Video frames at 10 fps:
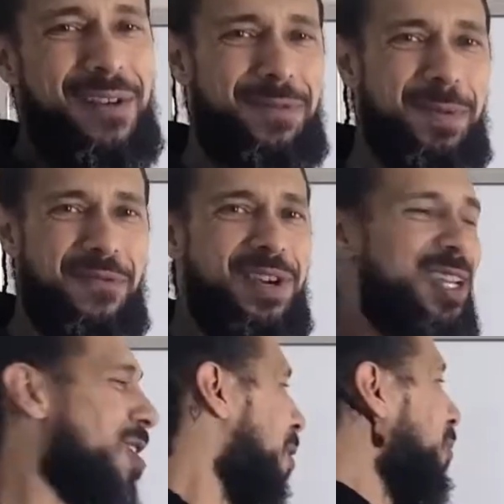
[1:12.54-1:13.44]
from the
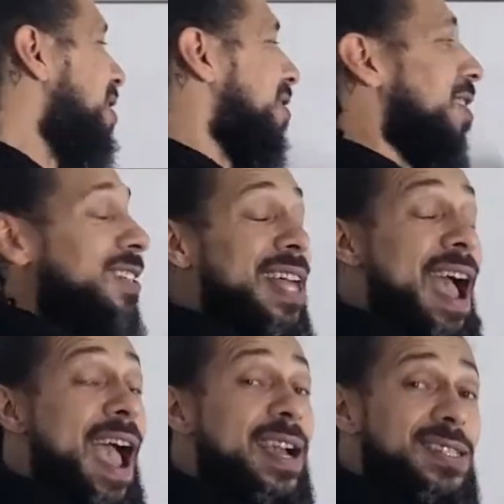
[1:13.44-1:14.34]
video. We just took the
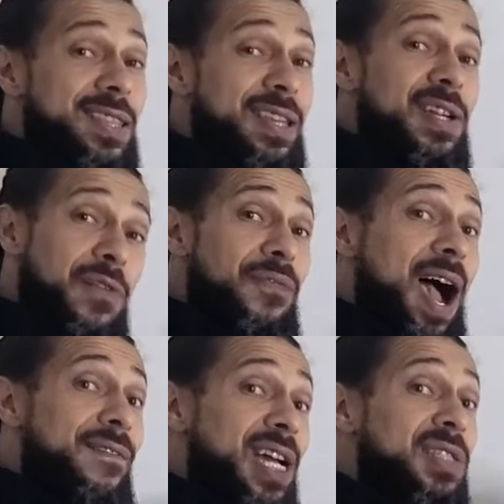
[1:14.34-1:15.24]
x thing, the
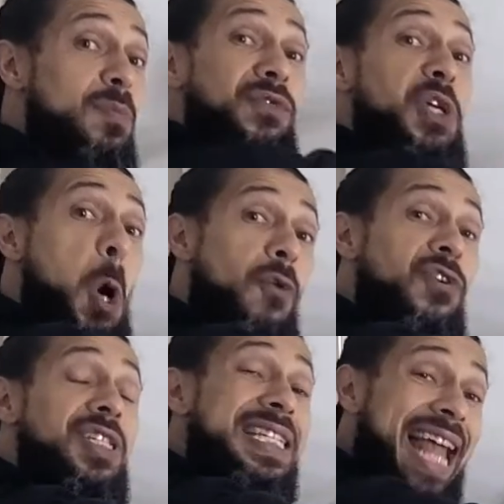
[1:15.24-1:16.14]
5x, moved it over
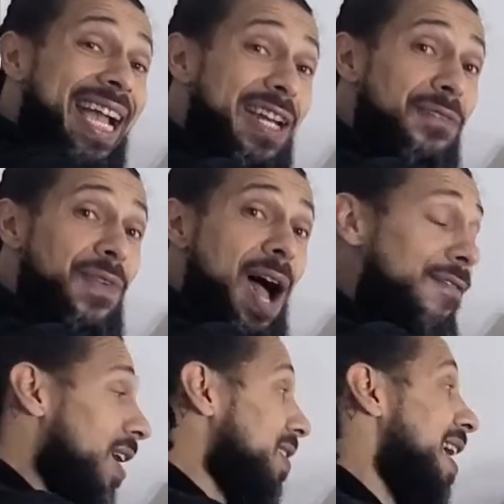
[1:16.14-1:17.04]
as negative
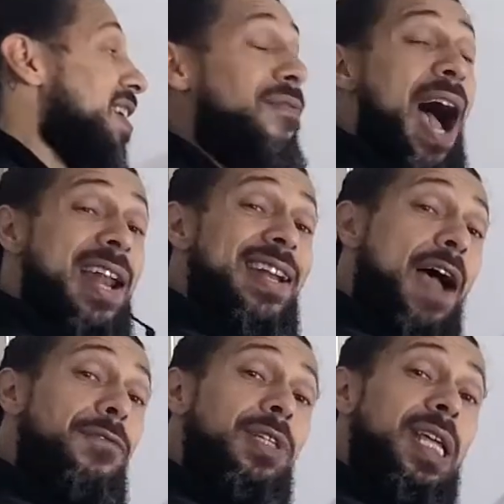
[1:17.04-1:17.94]
5x, and divided
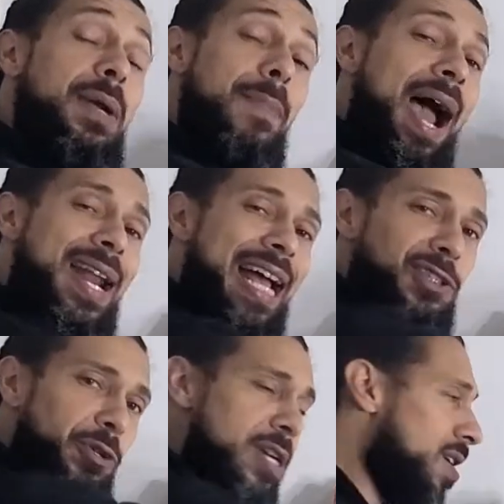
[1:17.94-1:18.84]
everything by that
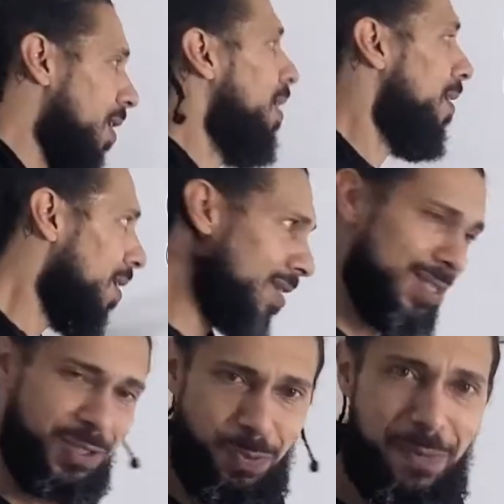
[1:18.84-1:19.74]
3, and
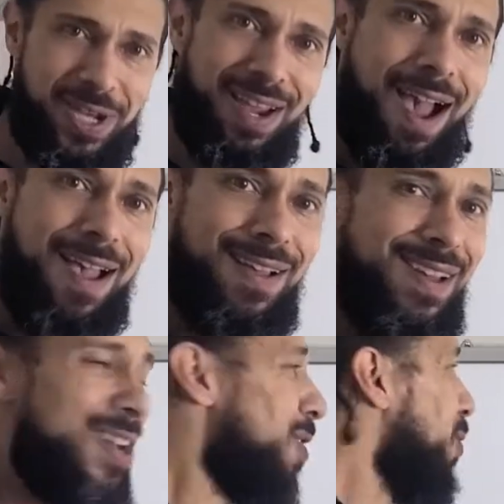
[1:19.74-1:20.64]
this is what we got.
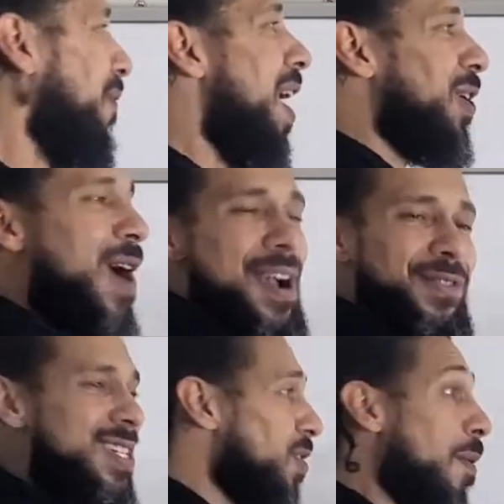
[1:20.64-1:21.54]
So if I graph
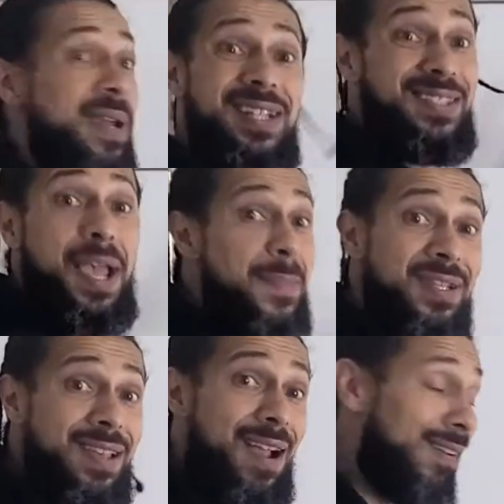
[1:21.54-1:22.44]
this, it will be the same
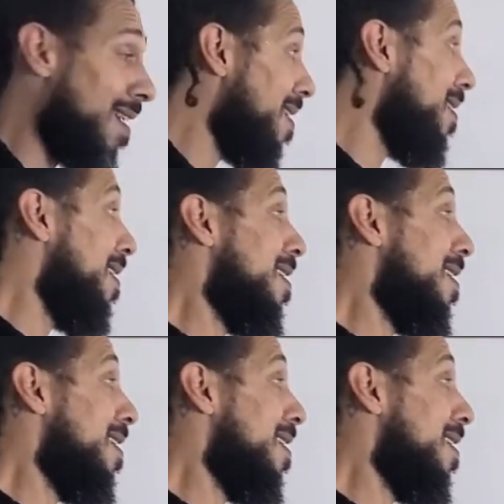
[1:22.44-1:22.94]
exact line.